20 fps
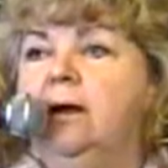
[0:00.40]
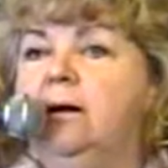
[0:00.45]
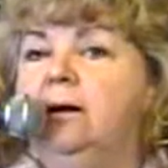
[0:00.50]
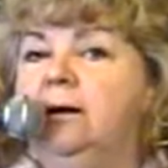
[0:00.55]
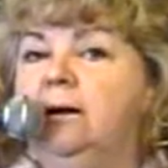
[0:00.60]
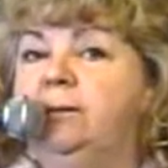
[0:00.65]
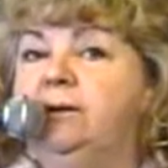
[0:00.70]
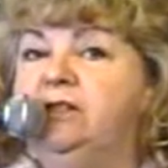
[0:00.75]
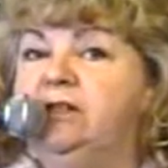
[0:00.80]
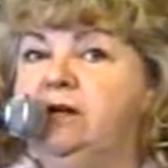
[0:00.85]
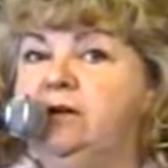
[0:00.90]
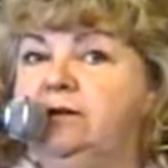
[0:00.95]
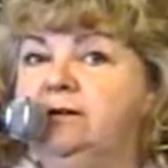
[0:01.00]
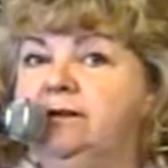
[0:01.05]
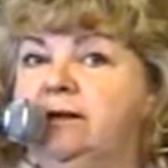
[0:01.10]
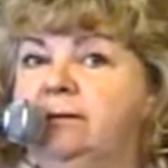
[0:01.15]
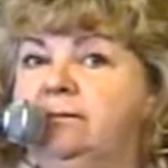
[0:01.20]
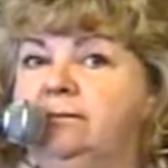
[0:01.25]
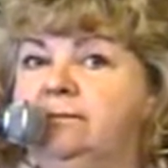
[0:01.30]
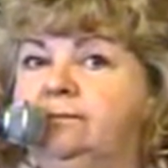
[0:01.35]
Let me tell you
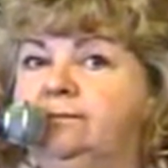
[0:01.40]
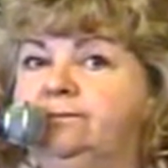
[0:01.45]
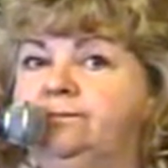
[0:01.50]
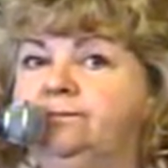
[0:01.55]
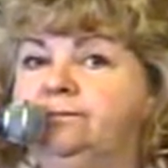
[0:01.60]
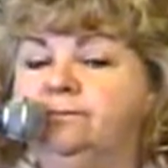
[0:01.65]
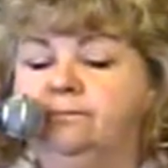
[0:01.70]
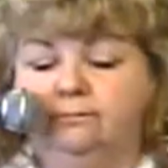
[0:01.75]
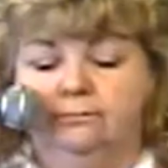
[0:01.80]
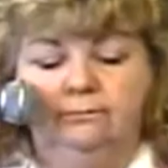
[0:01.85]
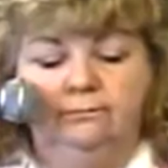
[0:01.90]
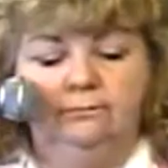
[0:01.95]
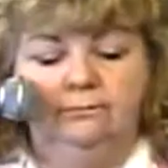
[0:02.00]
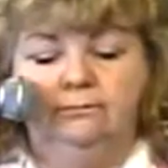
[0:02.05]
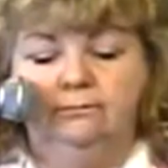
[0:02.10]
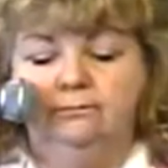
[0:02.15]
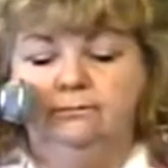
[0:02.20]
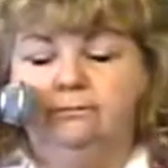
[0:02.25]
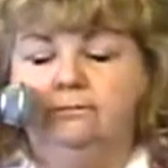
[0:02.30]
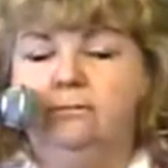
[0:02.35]
something.
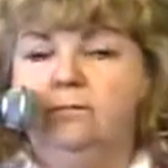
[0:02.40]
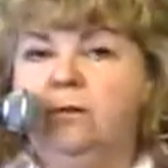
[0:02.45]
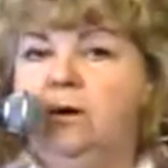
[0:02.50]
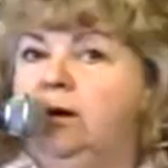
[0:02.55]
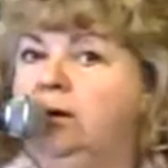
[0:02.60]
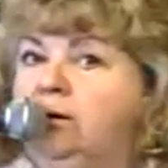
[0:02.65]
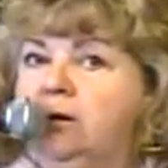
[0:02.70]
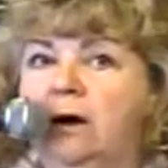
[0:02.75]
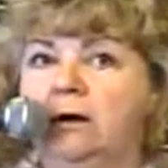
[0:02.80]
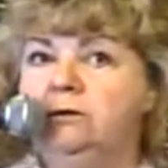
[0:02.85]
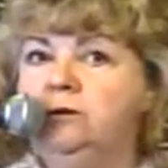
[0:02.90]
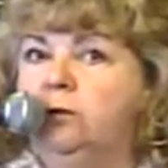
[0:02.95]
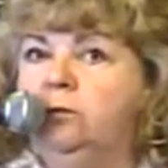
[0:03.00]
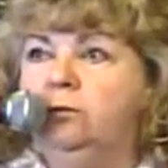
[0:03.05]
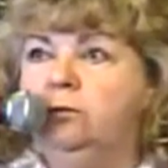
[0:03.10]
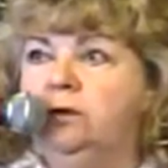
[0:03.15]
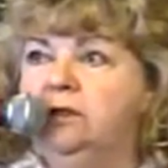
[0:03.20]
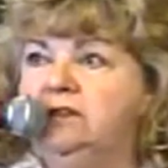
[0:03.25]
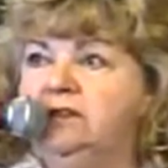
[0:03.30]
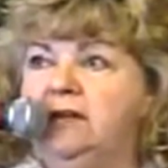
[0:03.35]
God don't
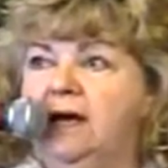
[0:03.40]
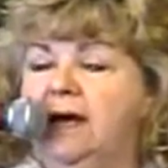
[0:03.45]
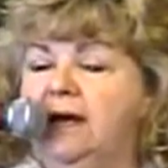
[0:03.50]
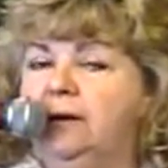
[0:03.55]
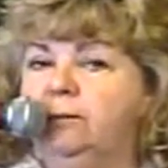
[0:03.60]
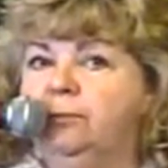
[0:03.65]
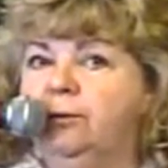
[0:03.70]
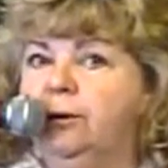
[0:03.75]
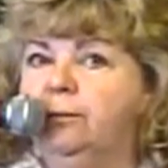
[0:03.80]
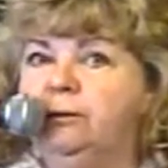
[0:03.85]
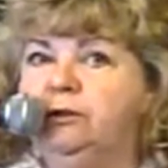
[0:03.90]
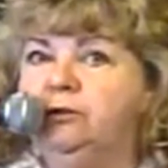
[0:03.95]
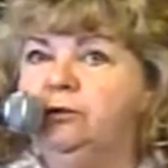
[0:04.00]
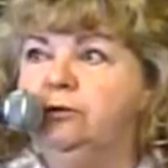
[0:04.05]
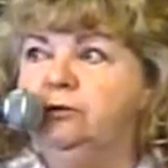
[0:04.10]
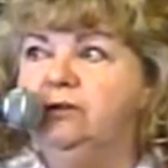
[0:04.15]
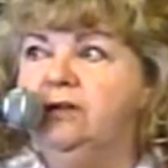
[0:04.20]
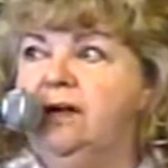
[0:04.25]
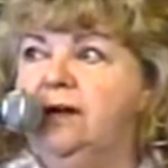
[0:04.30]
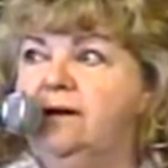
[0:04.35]
want us dying
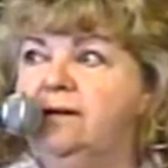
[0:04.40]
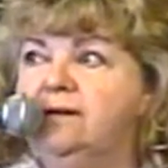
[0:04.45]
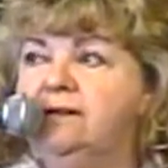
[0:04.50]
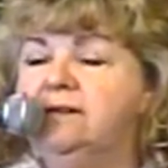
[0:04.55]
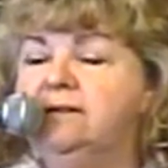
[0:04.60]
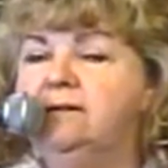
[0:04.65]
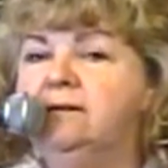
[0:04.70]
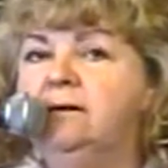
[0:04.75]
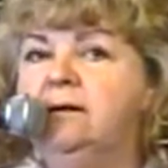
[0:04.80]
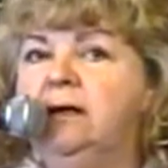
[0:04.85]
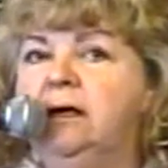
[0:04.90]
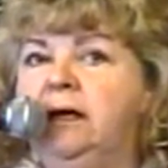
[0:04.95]
premature deaths.